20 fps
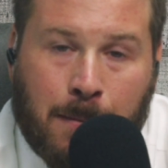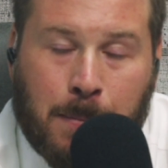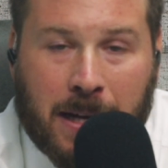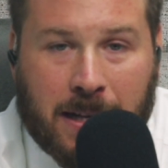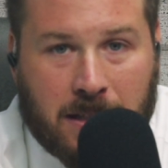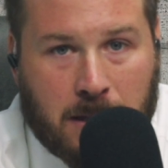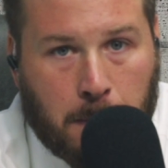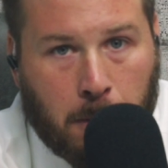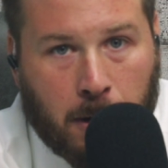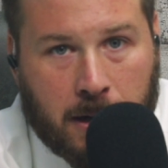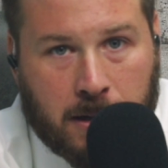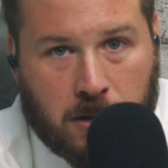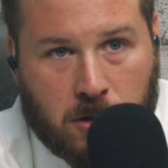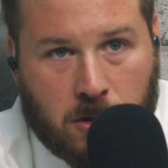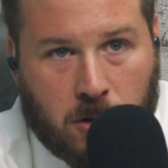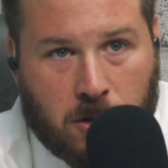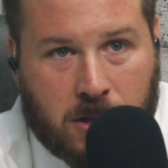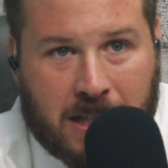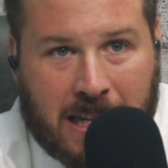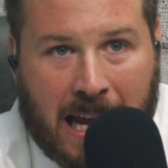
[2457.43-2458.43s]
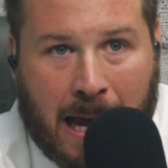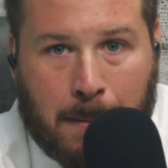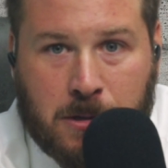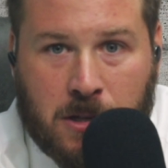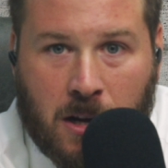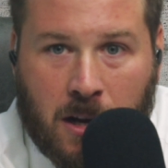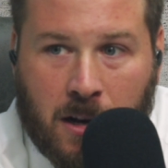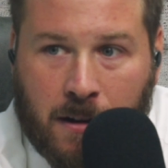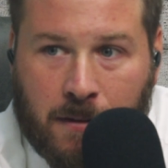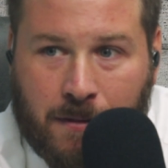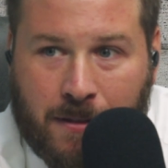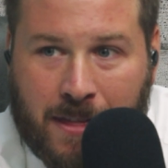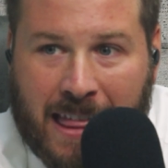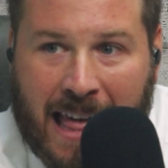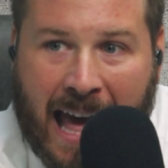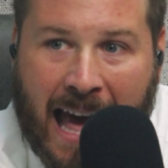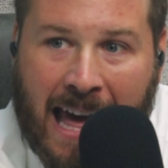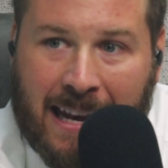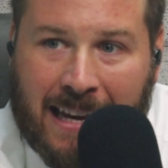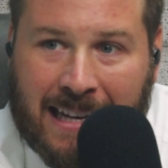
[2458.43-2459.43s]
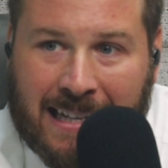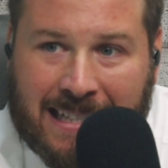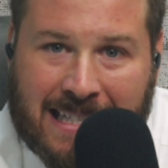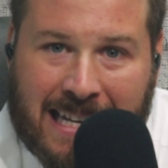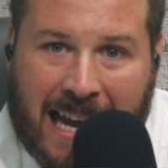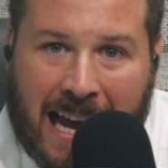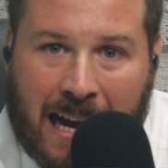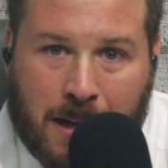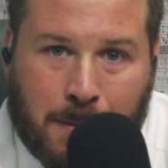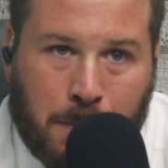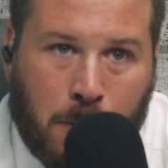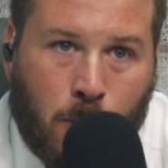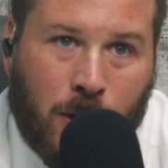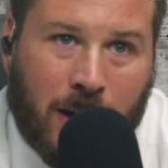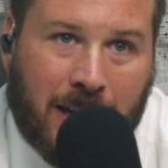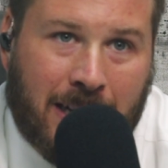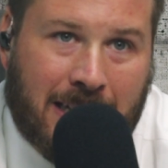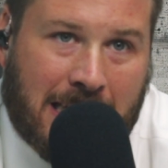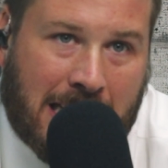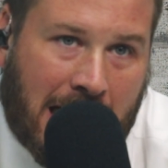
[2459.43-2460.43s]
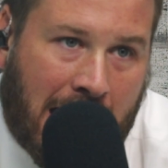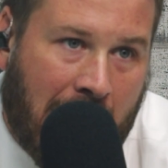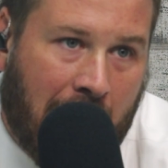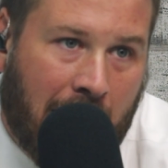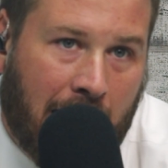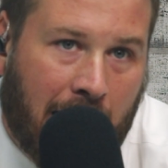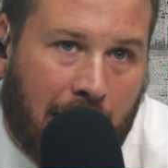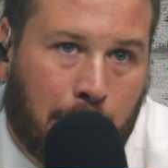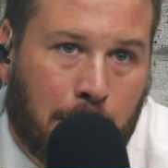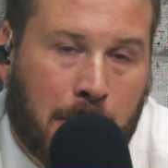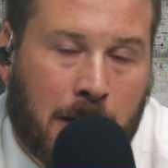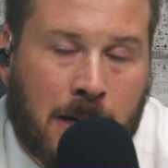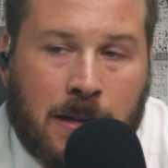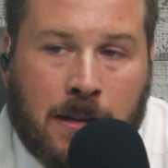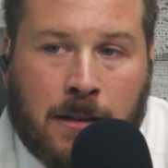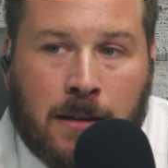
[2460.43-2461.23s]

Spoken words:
because appraisals are a snapshot of that exact point in time,